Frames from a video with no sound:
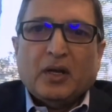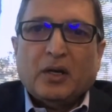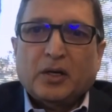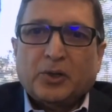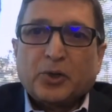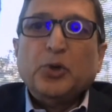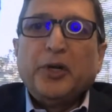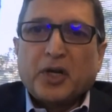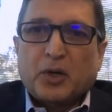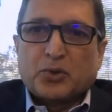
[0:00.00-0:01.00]
The
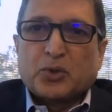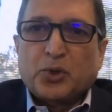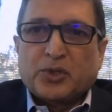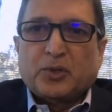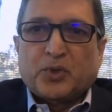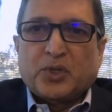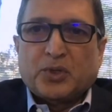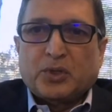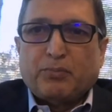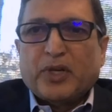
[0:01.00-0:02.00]
Unity Cloud solution, which
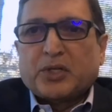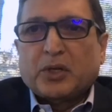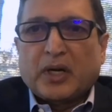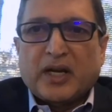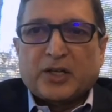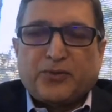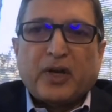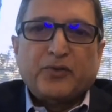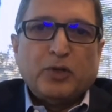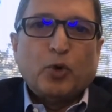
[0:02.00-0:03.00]
is the best-in-class
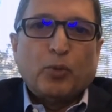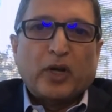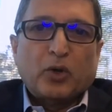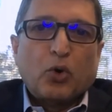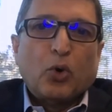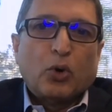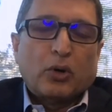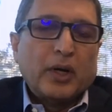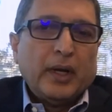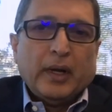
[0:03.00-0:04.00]
5G mobile core,